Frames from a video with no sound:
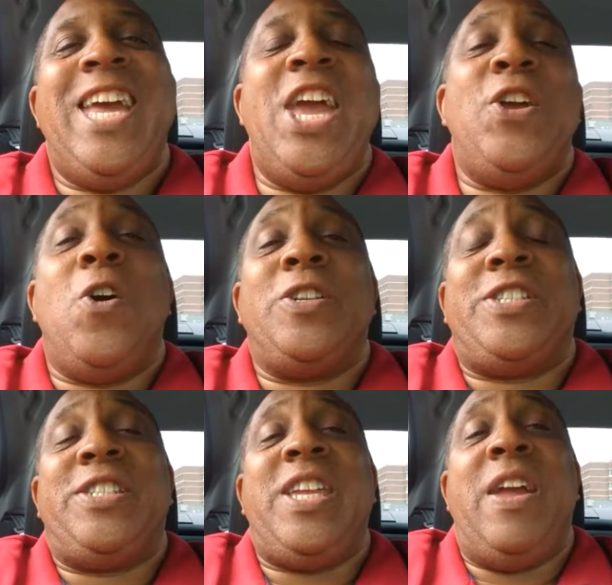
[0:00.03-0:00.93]
Hey y'all,
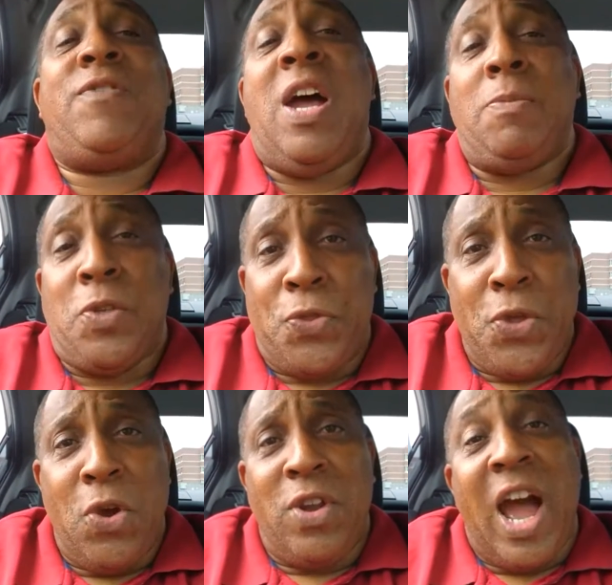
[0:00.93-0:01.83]
this is Dave Thomas
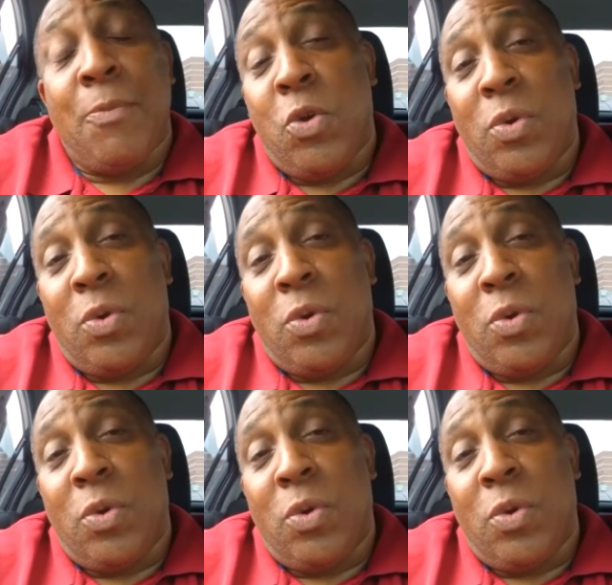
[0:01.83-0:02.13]
III. I'm your